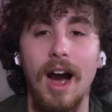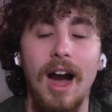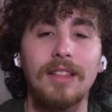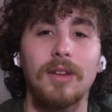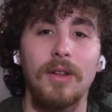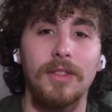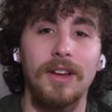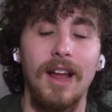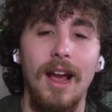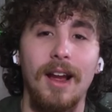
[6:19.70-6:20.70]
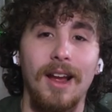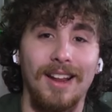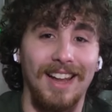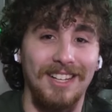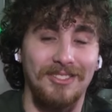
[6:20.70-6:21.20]
I thought that
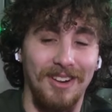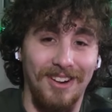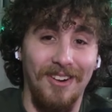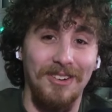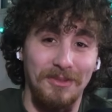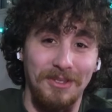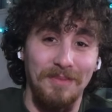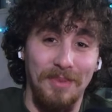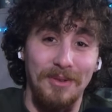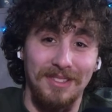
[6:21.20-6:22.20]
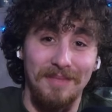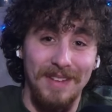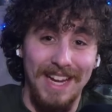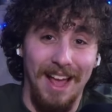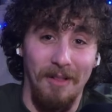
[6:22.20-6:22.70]
electric cars were supposed to
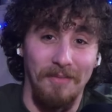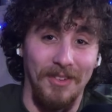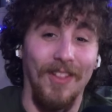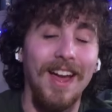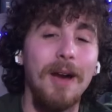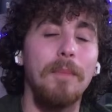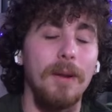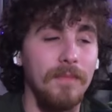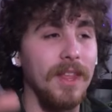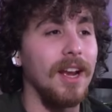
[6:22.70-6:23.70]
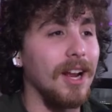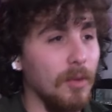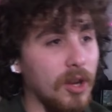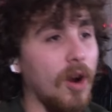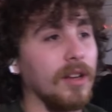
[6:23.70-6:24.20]
be helpful. But
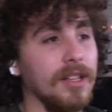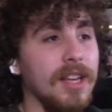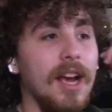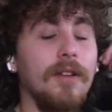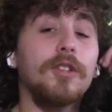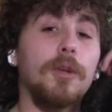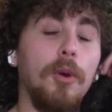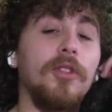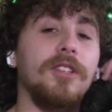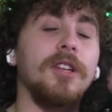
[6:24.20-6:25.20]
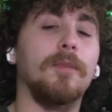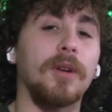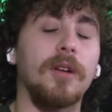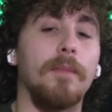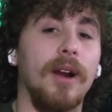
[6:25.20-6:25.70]
regardless, to put this into
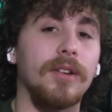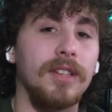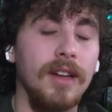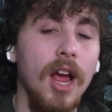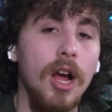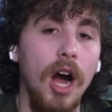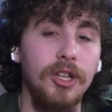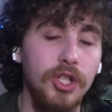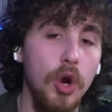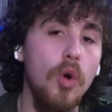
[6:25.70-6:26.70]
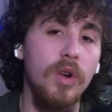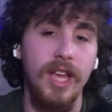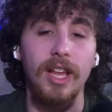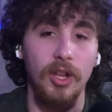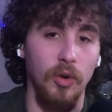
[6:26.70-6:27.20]
comparison, a
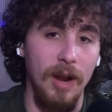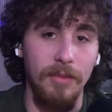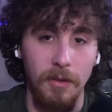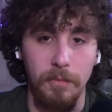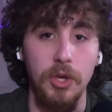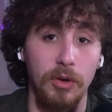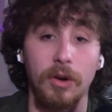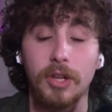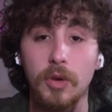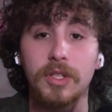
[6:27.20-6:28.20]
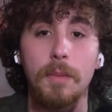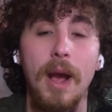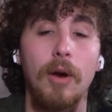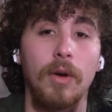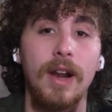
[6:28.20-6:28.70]
2-kilogram computer used to
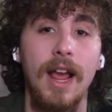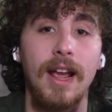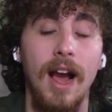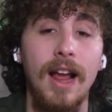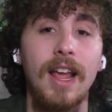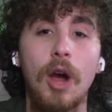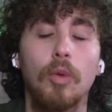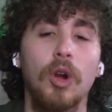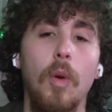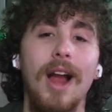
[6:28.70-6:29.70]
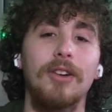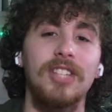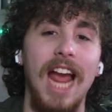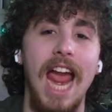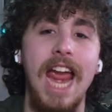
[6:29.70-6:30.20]
power an AI requires
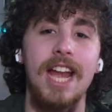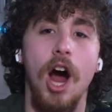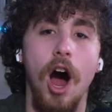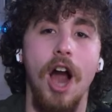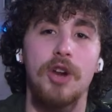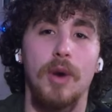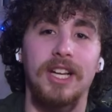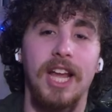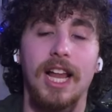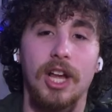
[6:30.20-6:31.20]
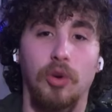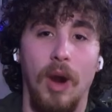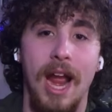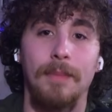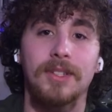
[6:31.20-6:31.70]
800
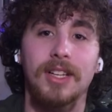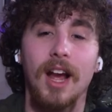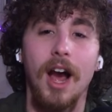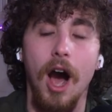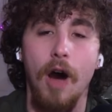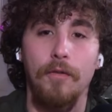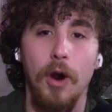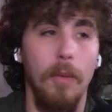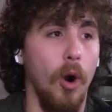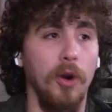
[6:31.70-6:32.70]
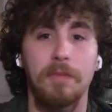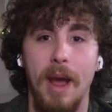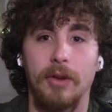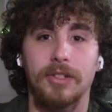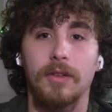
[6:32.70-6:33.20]
kilograms of earth
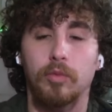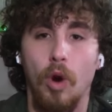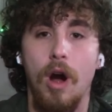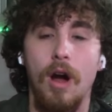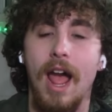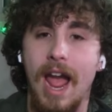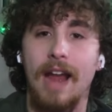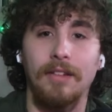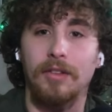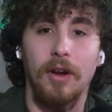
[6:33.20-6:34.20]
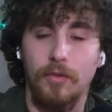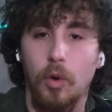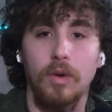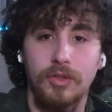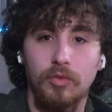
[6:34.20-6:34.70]
metals, raw and, of
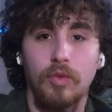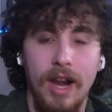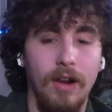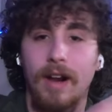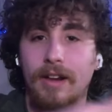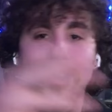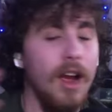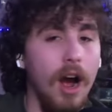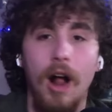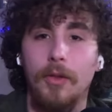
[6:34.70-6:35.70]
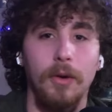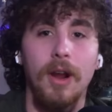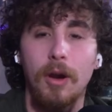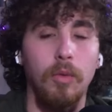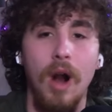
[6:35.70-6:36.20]
course, rare and other
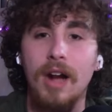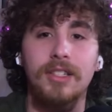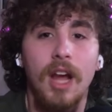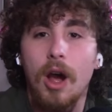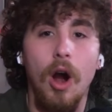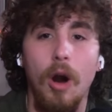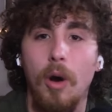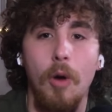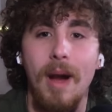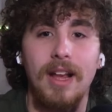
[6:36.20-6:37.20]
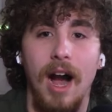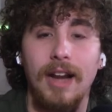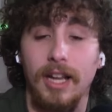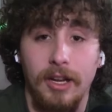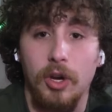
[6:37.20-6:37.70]
rocks. Oh my
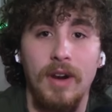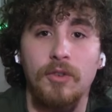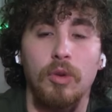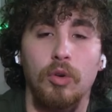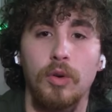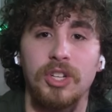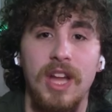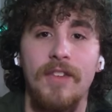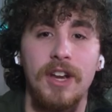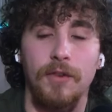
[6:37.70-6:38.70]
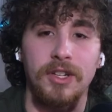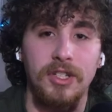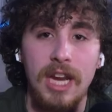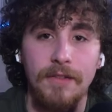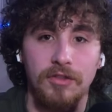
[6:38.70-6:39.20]
god, like, you're gonna have to recruit 7 different
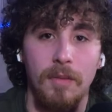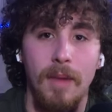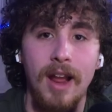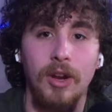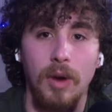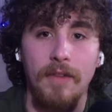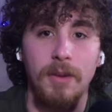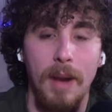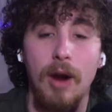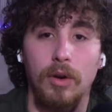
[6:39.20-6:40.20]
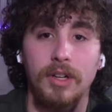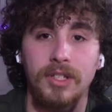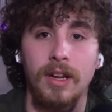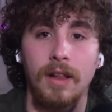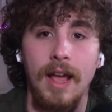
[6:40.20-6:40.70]
Steves from Minecraft to power a
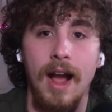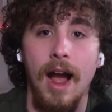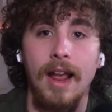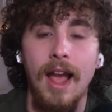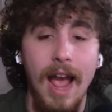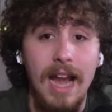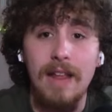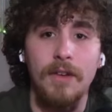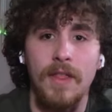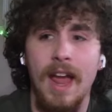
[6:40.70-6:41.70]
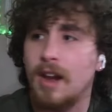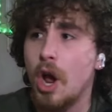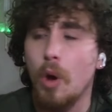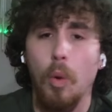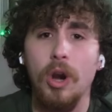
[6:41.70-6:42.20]
single AI. And even then,
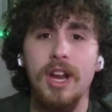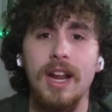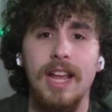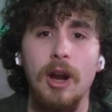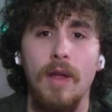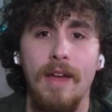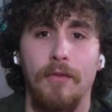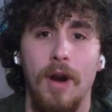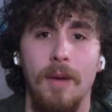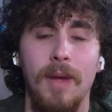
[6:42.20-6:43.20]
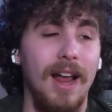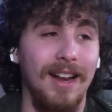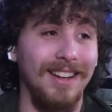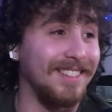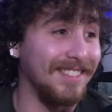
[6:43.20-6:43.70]
where are you gonna get all that from?
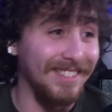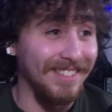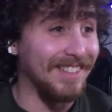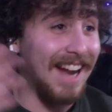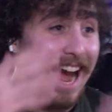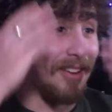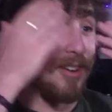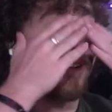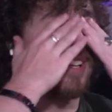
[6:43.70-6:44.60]
I don't know,